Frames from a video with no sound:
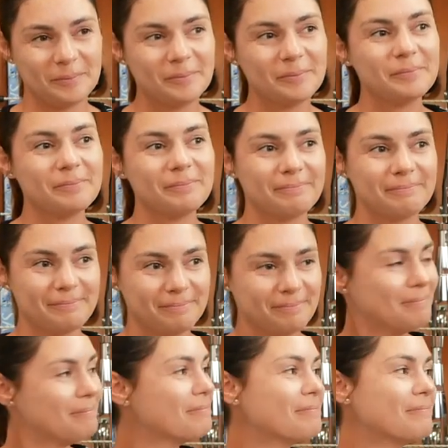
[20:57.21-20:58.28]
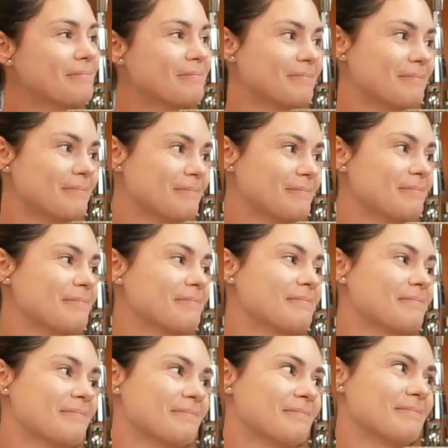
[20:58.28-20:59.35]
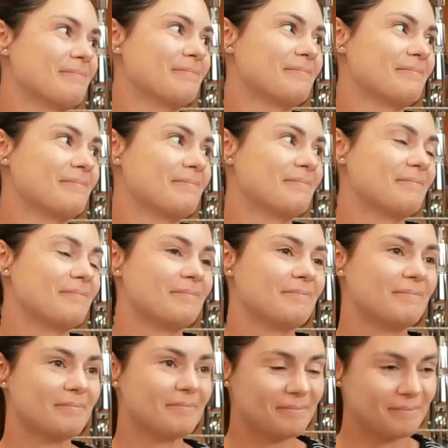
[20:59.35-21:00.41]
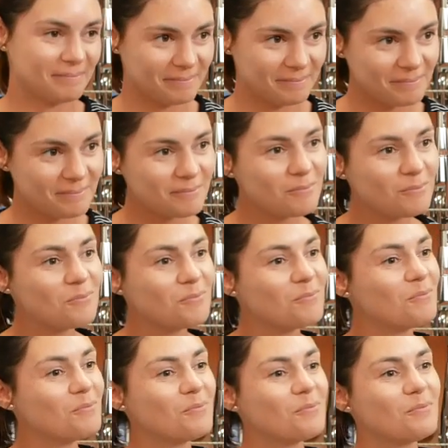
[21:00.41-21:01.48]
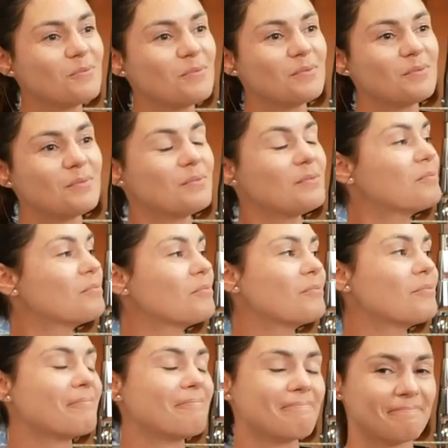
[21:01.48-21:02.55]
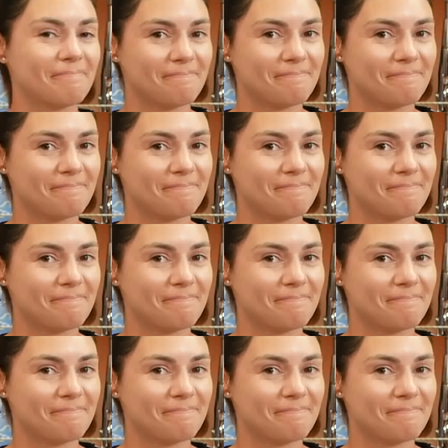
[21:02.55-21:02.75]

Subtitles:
[no speech]